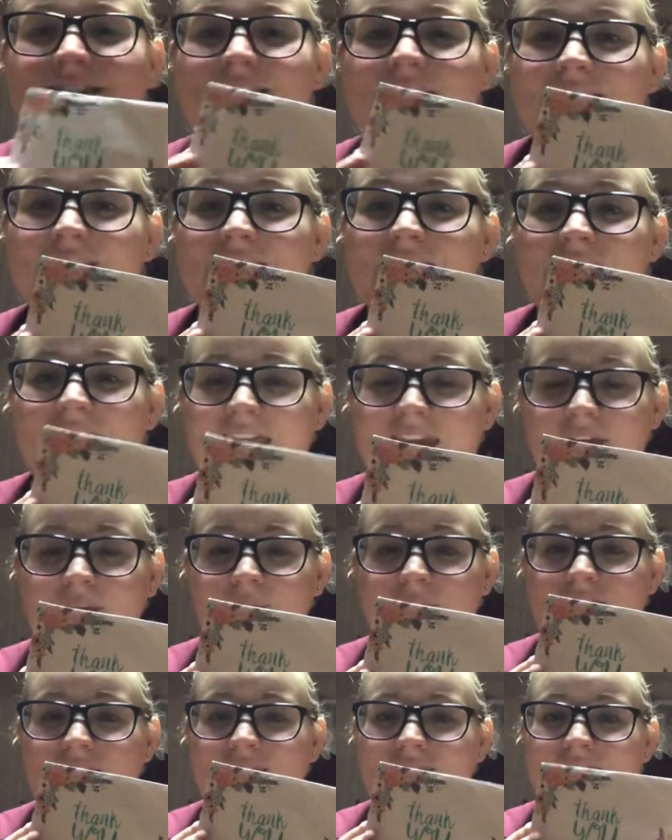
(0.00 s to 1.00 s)
send a
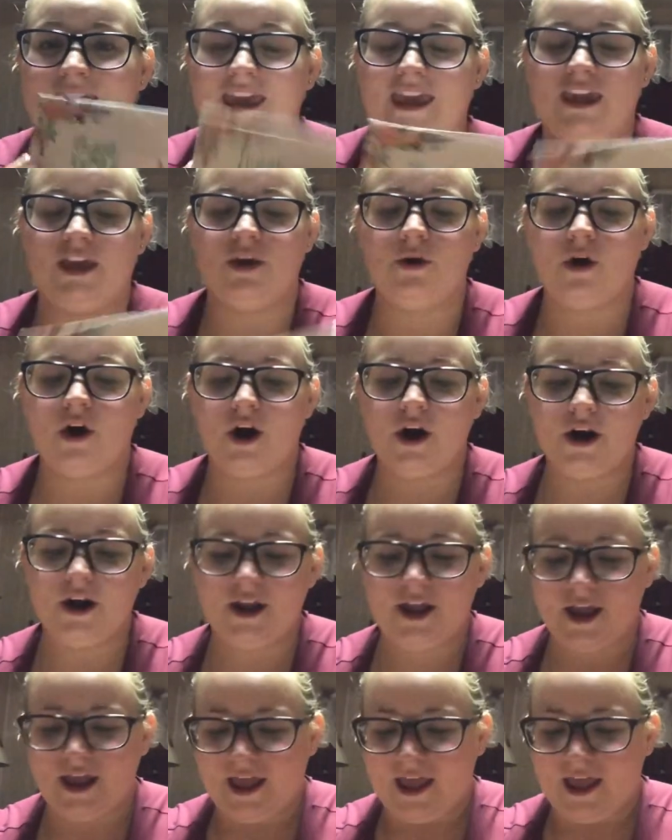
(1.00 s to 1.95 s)
handwritten thank you card